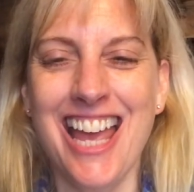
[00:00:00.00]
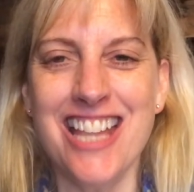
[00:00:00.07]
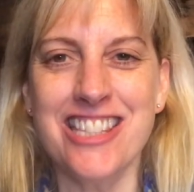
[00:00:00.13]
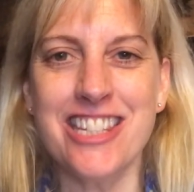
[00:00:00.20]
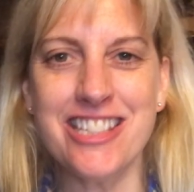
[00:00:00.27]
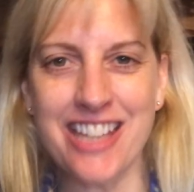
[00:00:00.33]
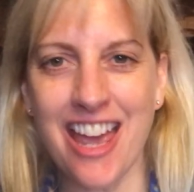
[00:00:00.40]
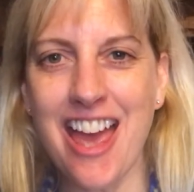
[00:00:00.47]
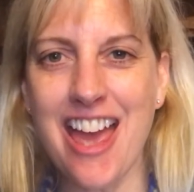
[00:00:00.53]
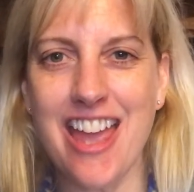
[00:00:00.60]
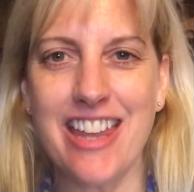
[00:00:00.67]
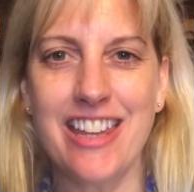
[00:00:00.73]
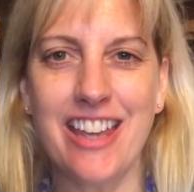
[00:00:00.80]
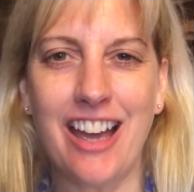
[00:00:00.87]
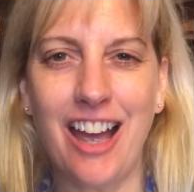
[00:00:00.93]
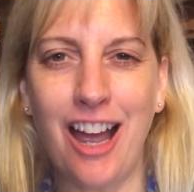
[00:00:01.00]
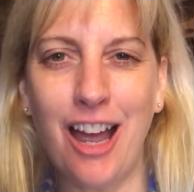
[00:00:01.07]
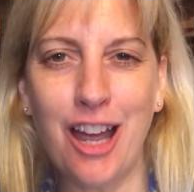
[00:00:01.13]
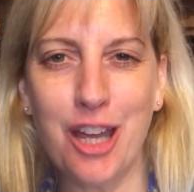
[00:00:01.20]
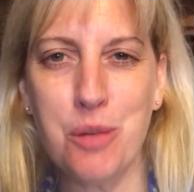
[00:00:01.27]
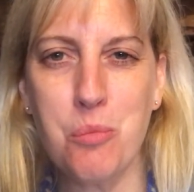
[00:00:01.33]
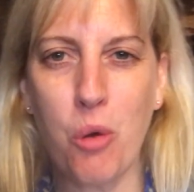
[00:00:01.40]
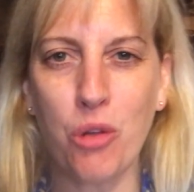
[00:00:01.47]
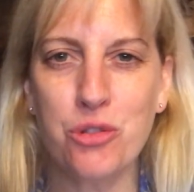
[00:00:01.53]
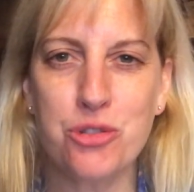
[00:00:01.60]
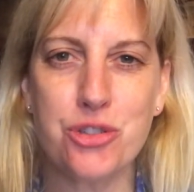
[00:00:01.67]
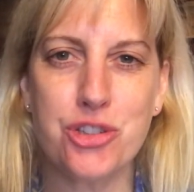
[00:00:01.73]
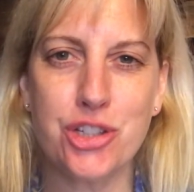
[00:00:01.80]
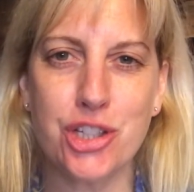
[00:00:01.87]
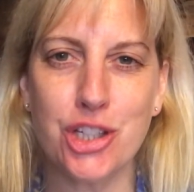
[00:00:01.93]
Today I want
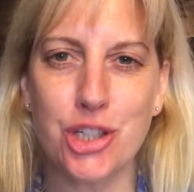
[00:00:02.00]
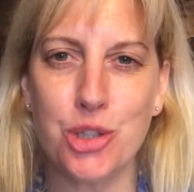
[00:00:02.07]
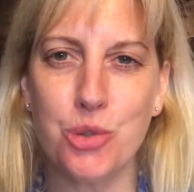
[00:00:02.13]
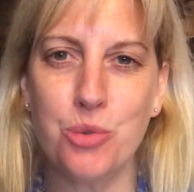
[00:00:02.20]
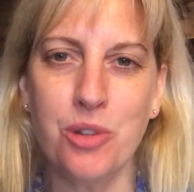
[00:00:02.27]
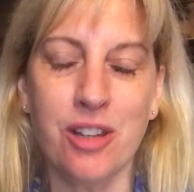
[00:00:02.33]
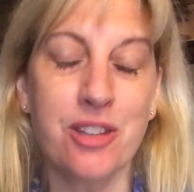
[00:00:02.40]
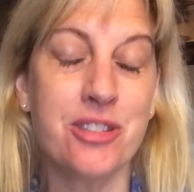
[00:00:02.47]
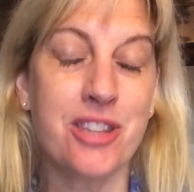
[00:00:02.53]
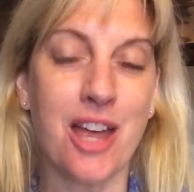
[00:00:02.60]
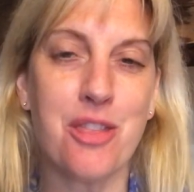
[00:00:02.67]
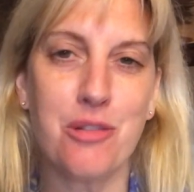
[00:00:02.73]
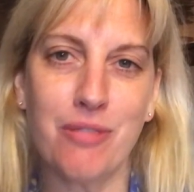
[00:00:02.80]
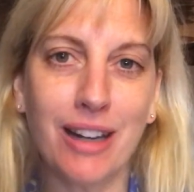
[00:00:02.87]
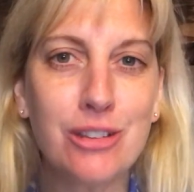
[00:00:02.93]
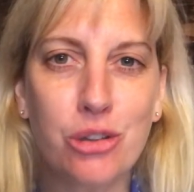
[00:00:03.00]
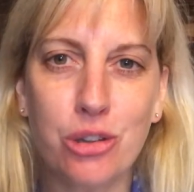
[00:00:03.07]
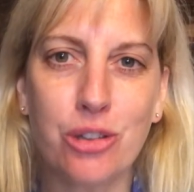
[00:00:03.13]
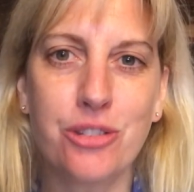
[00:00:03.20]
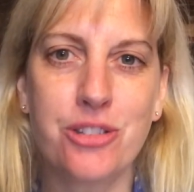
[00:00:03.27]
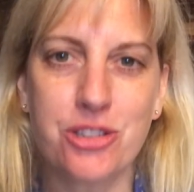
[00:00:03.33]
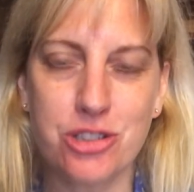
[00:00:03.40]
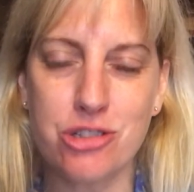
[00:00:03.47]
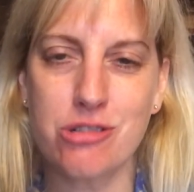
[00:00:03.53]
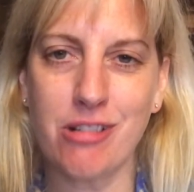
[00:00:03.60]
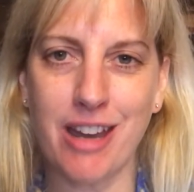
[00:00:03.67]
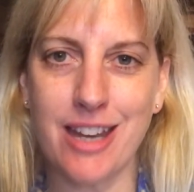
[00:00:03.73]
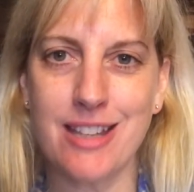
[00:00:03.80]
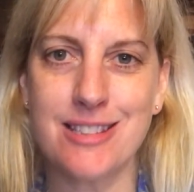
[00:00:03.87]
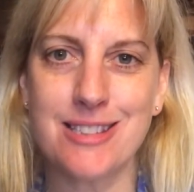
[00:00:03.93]
to set the record
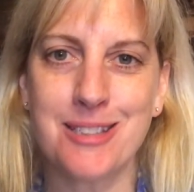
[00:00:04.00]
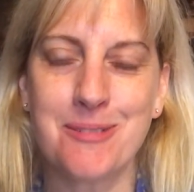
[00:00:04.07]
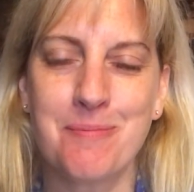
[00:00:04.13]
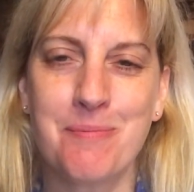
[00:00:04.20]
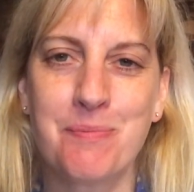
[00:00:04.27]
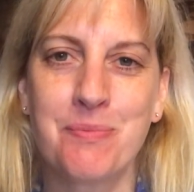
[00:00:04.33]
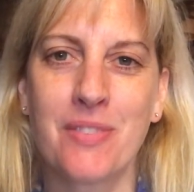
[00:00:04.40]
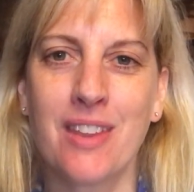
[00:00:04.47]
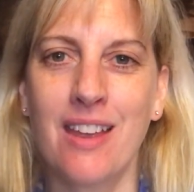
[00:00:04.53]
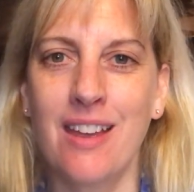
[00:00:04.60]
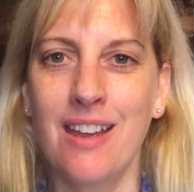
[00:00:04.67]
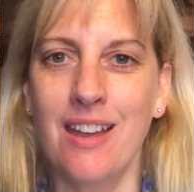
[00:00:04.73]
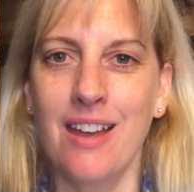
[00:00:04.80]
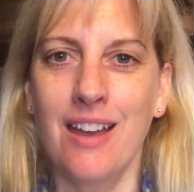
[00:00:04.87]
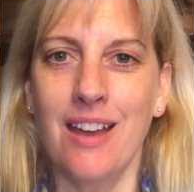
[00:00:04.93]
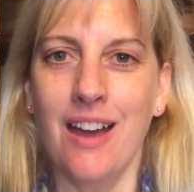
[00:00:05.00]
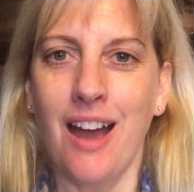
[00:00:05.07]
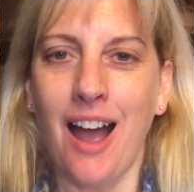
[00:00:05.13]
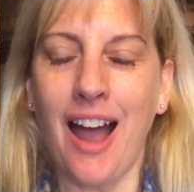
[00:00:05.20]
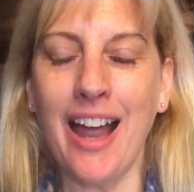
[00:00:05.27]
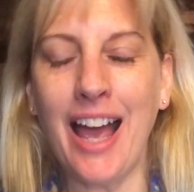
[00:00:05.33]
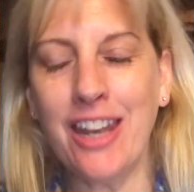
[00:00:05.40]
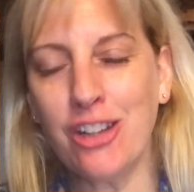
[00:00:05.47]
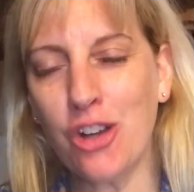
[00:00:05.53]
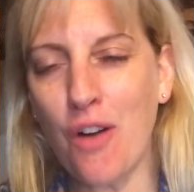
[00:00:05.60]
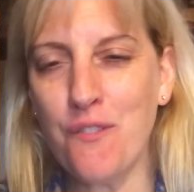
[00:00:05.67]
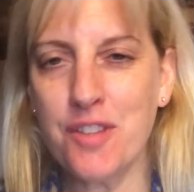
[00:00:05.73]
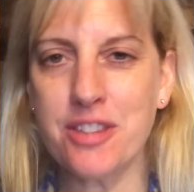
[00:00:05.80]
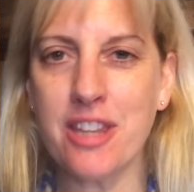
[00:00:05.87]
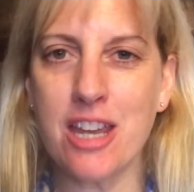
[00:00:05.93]
straight. I had a
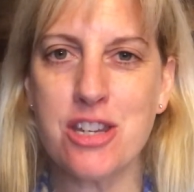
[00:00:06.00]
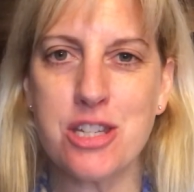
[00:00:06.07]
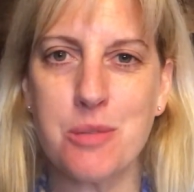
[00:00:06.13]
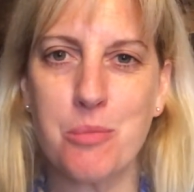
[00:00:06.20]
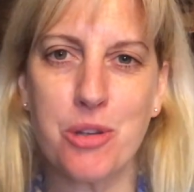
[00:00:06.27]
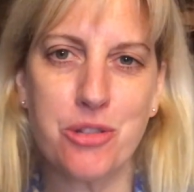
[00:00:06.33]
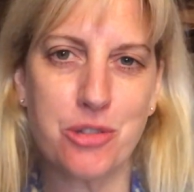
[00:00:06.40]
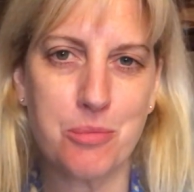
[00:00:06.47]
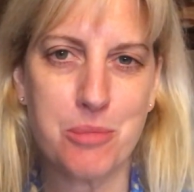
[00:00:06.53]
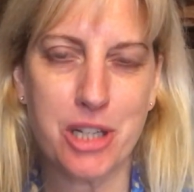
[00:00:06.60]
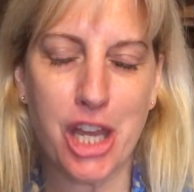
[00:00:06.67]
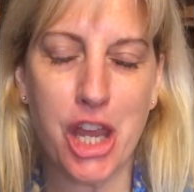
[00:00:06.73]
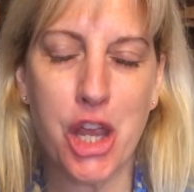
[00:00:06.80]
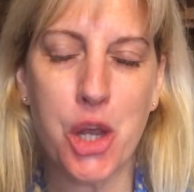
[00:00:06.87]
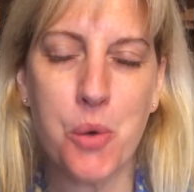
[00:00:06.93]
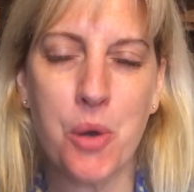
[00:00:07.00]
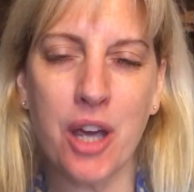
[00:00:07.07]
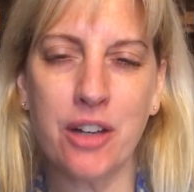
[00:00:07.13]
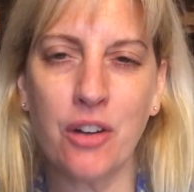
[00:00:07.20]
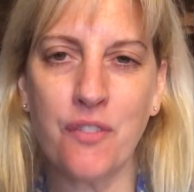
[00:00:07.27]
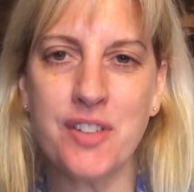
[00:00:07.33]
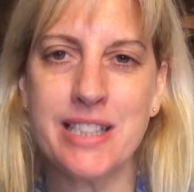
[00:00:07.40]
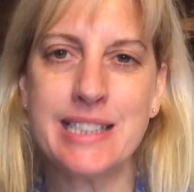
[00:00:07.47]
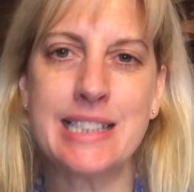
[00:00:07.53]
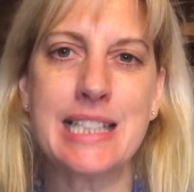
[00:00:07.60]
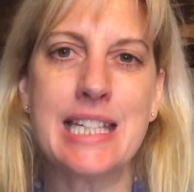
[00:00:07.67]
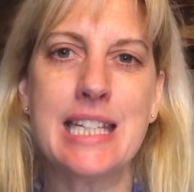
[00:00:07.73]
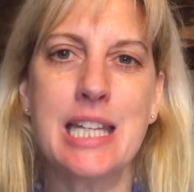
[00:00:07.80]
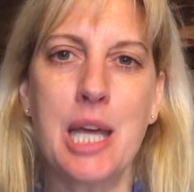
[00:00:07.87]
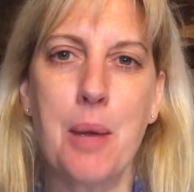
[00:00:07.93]
conversation with somebody who had
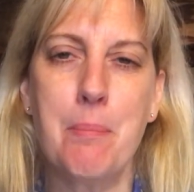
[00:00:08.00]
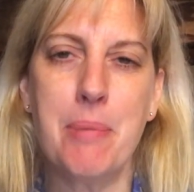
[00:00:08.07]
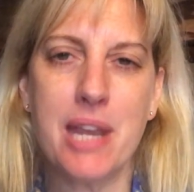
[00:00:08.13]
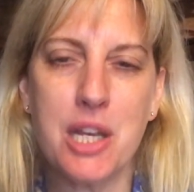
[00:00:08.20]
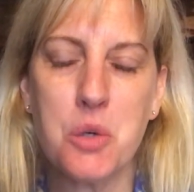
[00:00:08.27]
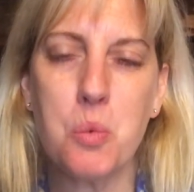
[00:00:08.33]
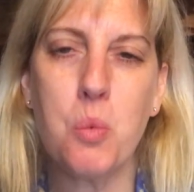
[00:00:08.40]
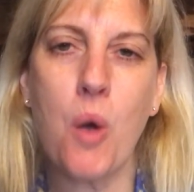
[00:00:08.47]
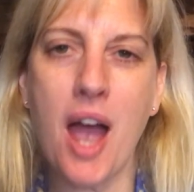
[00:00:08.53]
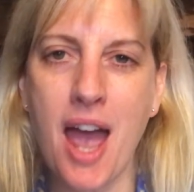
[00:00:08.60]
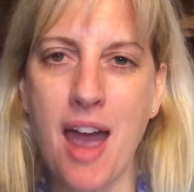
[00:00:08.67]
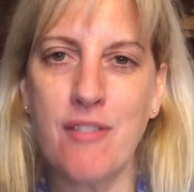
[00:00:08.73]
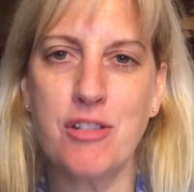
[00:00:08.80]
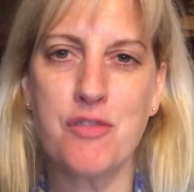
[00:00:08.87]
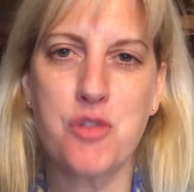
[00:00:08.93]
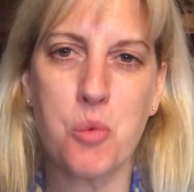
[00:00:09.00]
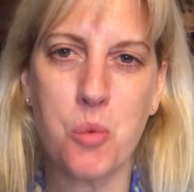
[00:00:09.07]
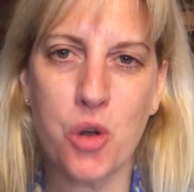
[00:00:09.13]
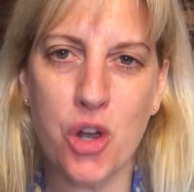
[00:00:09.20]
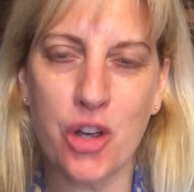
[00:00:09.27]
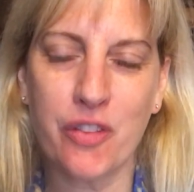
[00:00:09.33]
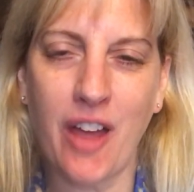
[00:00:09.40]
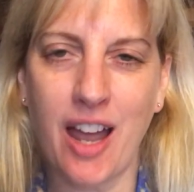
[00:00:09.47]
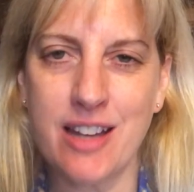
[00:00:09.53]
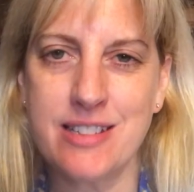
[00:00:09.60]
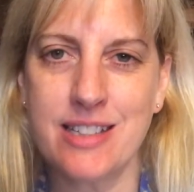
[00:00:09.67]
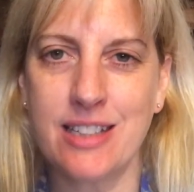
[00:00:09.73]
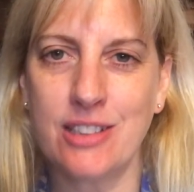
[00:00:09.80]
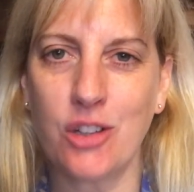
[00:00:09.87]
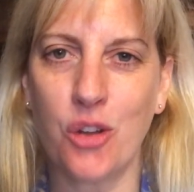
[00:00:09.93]
obviously been aware of the work that I
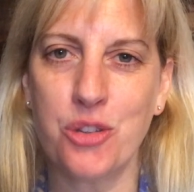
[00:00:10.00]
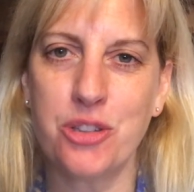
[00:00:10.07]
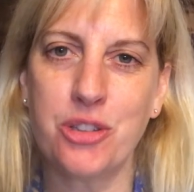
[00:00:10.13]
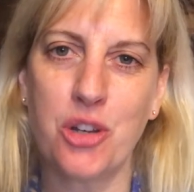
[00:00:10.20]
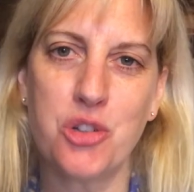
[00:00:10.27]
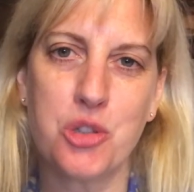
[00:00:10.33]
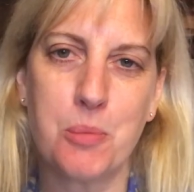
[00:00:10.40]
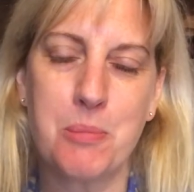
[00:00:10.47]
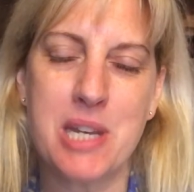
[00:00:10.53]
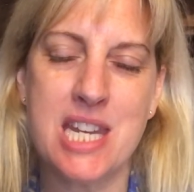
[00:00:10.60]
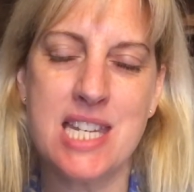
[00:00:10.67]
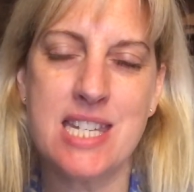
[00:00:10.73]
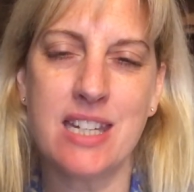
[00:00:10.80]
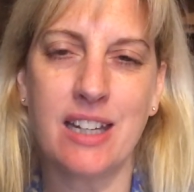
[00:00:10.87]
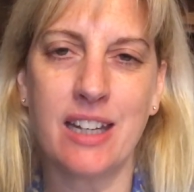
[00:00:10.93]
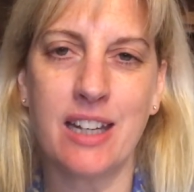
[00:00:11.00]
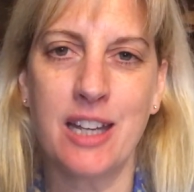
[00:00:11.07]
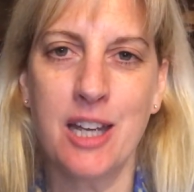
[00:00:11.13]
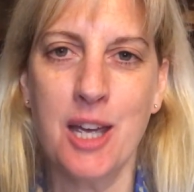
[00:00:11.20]
did on social media,